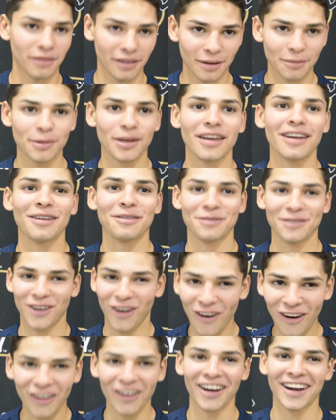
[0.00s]
I'm going to hit him
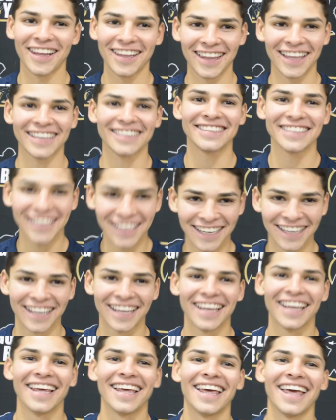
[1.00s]
hard in that chin,
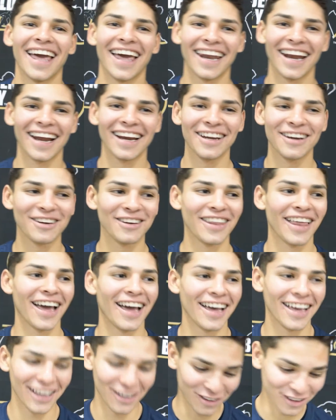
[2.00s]
and I know
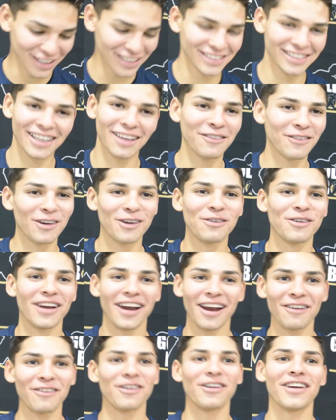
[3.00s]
that or his liver,
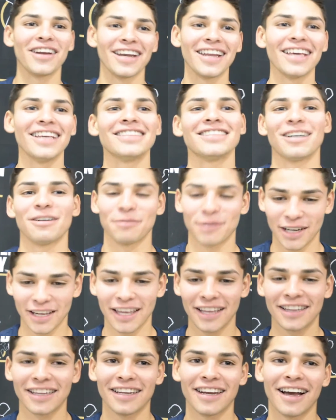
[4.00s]
whatever it is, I'm going to
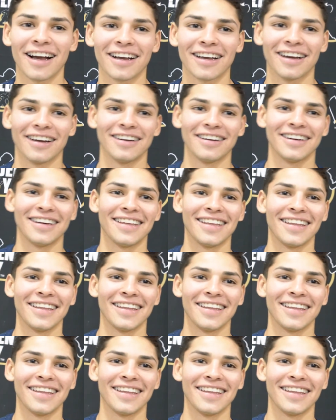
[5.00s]
get the knockout.